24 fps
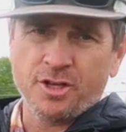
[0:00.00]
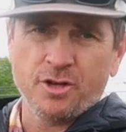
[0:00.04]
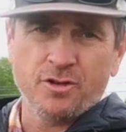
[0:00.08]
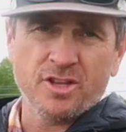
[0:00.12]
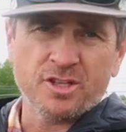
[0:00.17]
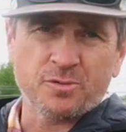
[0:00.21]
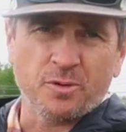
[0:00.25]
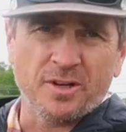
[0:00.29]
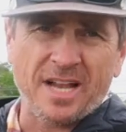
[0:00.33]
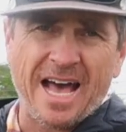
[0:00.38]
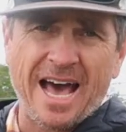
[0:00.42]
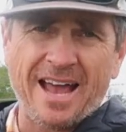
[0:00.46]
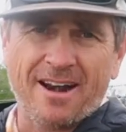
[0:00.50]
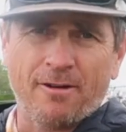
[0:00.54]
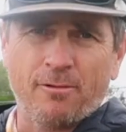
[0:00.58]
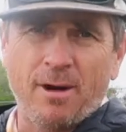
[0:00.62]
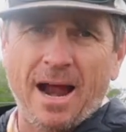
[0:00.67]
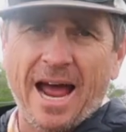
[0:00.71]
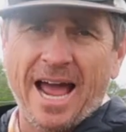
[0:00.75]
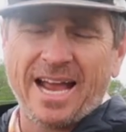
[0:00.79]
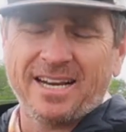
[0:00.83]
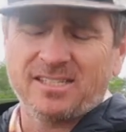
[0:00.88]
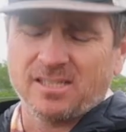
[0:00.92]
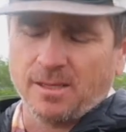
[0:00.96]
to do this without a
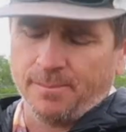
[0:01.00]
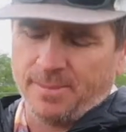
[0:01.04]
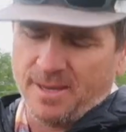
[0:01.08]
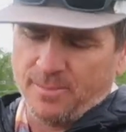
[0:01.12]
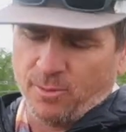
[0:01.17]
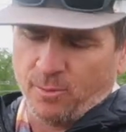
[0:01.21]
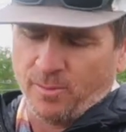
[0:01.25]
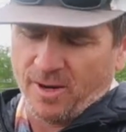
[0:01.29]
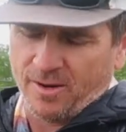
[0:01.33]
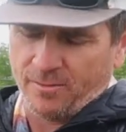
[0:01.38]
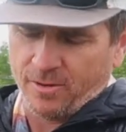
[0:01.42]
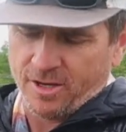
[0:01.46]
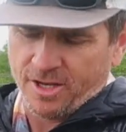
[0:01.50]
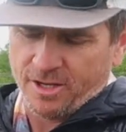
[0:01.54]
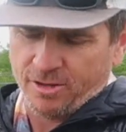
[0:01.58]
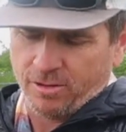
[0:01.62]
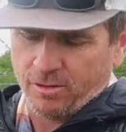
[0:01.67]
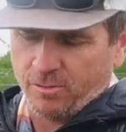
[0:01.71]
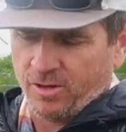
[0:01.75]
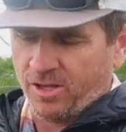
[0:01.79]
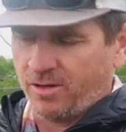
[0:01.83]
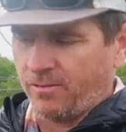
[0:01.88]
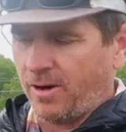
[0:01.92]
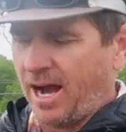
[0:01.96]
rag. Some people might want to
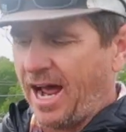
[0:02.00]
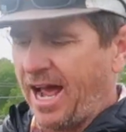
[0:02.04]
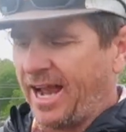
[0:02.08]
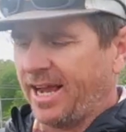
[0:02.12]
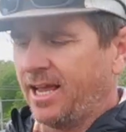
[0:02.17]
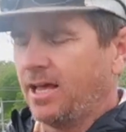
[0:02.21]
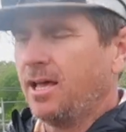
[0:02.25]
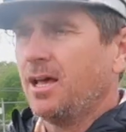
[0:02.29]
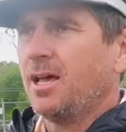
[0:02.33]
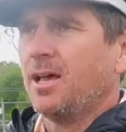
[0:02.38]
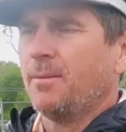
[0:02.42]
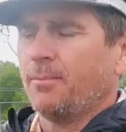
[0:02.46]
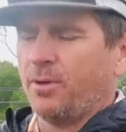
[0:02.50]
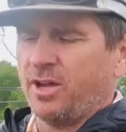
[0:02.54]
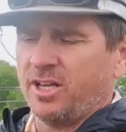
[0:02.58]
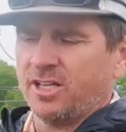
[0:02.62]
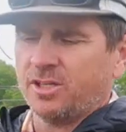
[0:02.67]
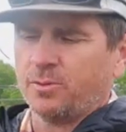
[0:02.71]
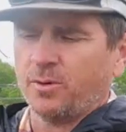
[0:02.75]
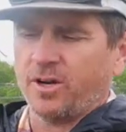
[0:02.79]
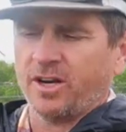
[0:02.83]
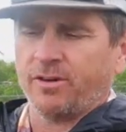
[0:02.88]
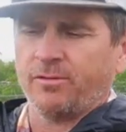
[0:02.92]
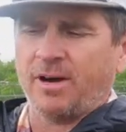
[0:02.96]
do it with a rag, but you
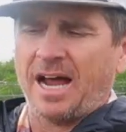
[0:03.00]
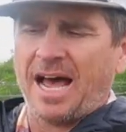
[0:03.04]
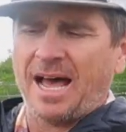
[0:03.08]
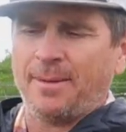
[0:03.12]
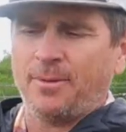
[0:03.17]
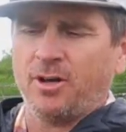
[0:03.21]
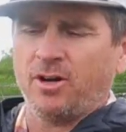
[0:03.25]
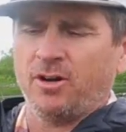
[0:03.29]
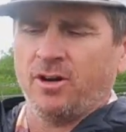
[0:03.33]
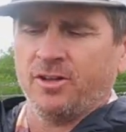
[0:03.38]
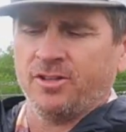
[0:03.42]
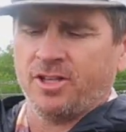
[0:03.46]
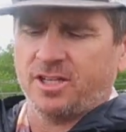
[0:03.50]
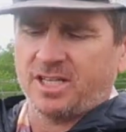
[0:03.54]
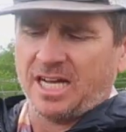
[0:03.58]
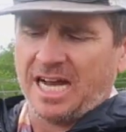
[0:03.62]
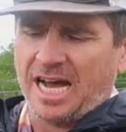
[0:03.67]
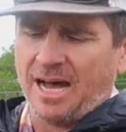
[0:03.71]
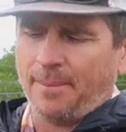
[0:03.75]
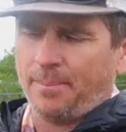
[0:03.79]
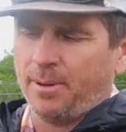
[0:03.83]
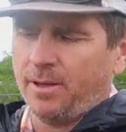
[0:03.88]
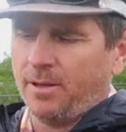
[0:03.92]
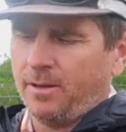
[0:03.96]
just want to grab it on the
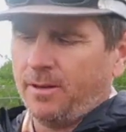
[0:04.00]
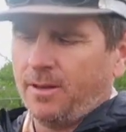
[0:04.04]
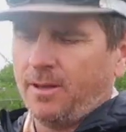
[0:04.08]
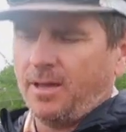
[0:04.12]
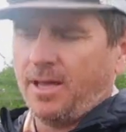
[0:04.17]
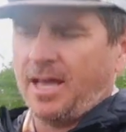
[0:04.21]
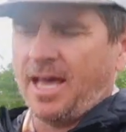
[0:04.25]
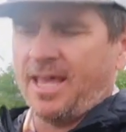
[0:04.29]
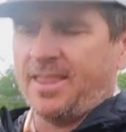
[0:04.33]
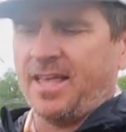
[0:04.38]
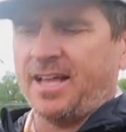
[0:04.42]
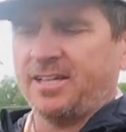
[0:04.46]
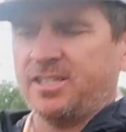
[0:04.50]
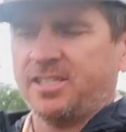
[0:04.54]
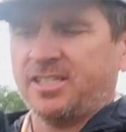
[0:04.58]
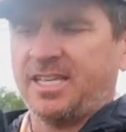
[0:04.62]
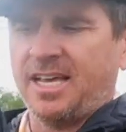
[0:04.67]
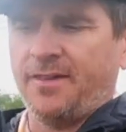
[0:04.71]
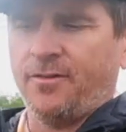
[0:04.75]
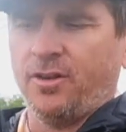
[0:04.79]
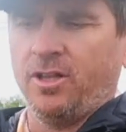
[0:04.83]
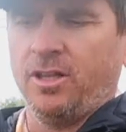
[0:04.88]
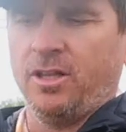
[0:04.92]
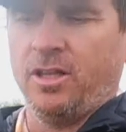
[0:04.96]
top and then just
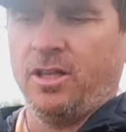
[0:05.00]
give it a